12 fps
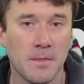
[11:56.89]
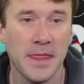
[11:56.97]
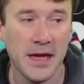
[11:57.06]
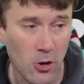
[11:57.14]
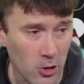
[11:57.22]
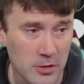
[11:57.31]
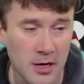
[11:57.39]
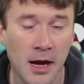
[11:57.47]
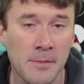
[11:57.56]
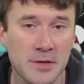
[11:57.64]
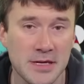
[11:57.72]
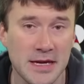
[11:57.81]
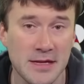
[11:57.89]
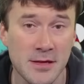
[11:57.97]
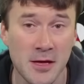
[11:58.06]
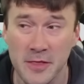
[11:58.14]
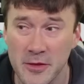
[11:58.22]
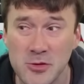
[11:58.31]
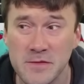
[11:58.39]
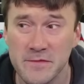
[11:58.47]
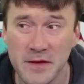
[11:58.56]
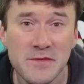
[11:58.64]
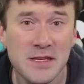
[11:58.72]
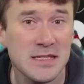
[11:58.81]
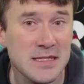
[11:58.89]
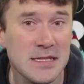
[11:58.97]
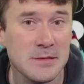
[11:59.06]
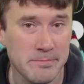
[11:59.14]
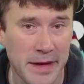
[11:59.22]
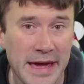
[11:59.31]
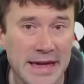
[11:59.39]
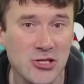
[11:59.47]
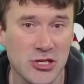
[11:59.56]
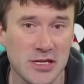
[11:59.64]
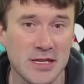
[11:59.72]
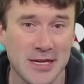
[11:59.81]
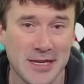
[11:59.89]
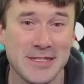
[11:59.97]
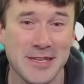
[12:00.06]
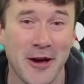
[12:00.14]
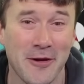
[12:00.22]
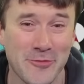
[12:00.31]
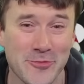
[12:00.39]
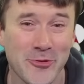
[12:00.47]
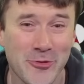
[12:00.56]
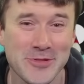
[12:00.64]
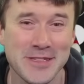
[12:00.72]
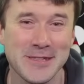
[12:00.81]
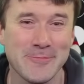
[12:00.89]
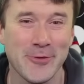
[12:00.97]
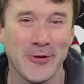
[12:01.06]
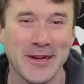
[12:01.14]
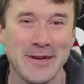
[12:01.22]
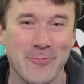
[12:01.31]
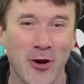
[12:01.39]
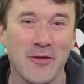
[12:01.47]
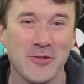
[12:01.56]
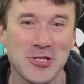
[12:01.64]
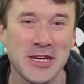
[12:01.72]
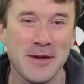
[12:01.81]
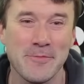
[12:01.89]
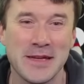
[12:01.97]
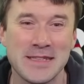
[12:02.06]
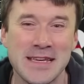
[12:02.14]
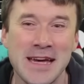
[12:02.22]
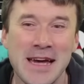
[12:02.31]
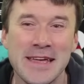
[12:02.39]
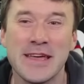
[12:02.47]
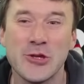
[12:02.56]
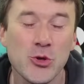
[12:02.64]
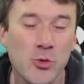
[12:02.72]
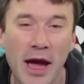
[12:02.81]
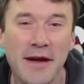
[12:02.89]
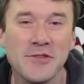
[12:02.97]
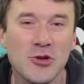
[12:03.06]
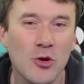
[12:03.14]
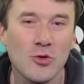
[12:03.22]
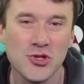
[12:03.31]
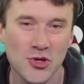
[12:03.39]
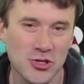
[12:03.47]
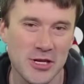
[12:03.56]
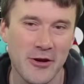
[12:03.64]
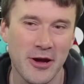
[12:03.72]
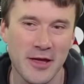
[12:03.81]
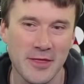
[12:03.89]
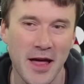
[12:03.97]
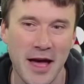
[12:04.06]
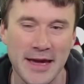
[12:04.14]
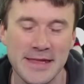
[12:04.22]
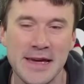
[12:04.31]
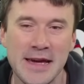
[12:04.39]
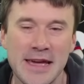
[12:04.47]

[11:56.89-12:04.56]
They are complicated. There's fifty-six pages of rules at the point in Marvel Champions that you have to go search out online.